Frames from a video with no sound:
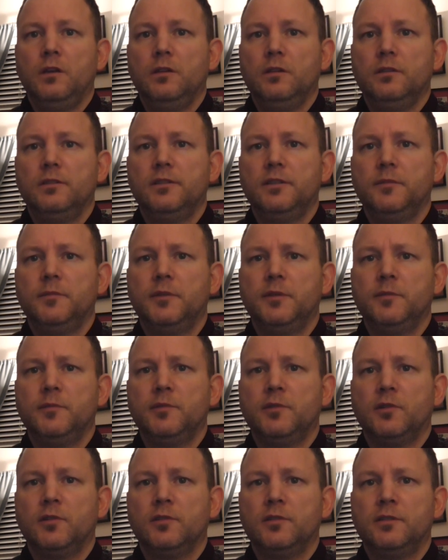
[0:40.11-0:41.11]
The
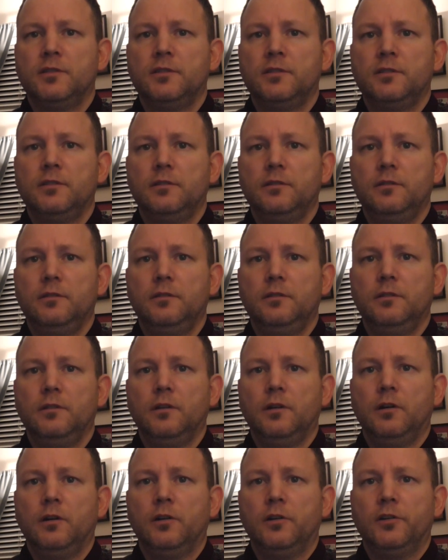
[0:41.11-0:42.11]
symptoms
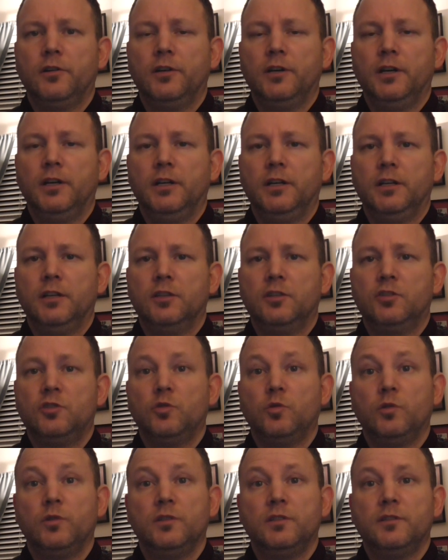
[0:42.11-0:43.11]
are
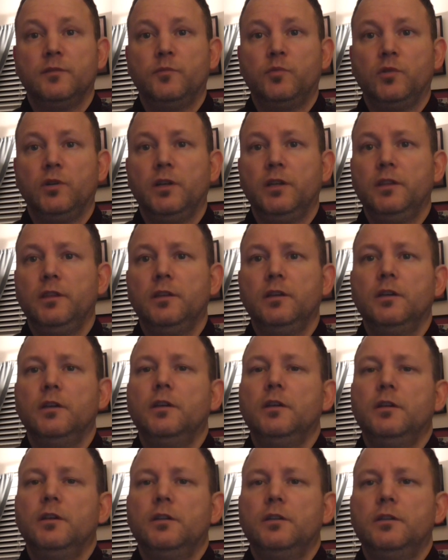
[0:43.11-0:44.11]
shortness of breath,
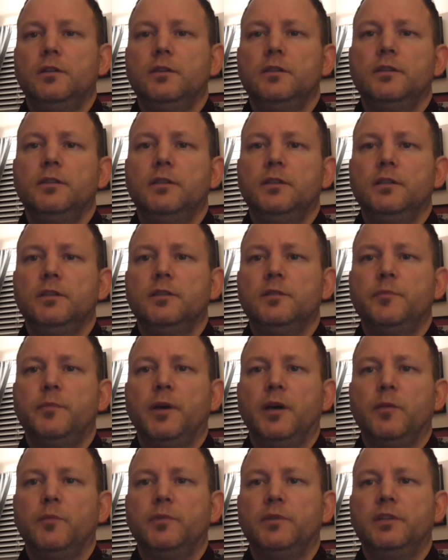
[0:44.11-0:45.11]
dizziness,
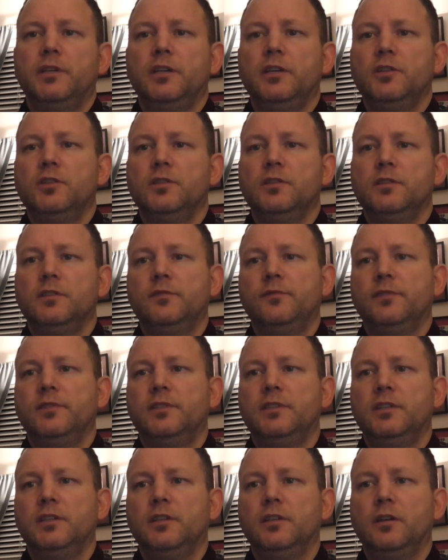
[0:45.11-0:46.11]
palpitations,
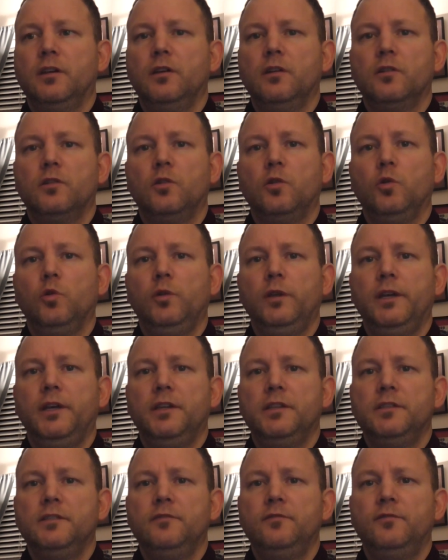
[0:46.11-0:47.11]
fatigue, cold
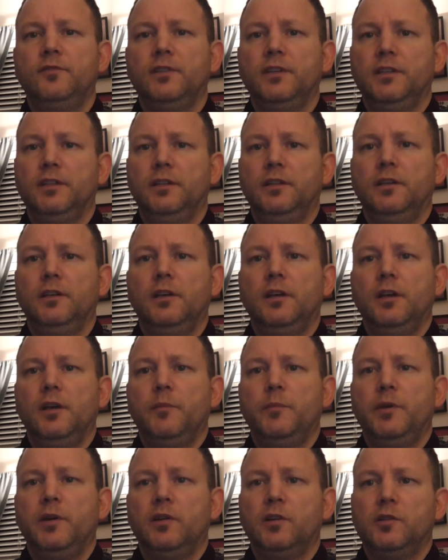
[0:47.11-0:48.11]
hands and feet,
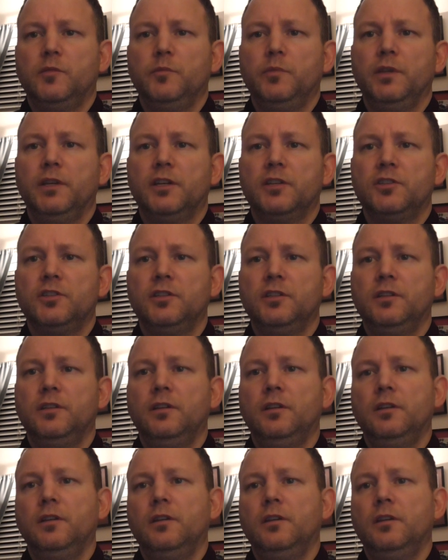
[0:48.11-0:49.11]
pale complexion,
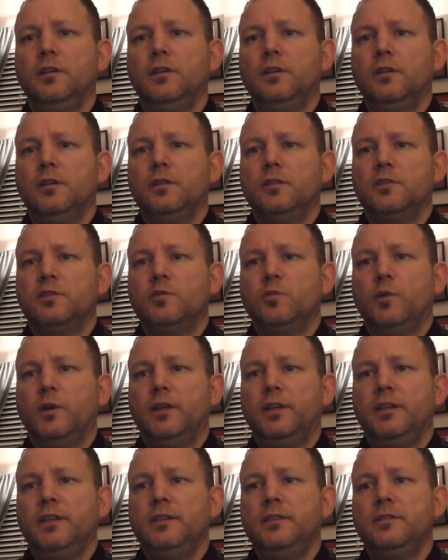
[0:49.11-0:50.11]

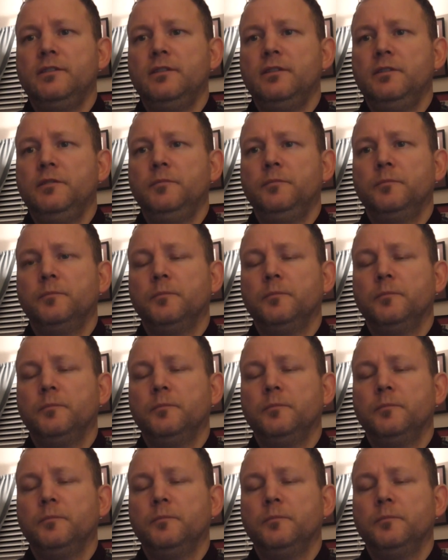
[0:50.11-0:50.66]
sweat easy,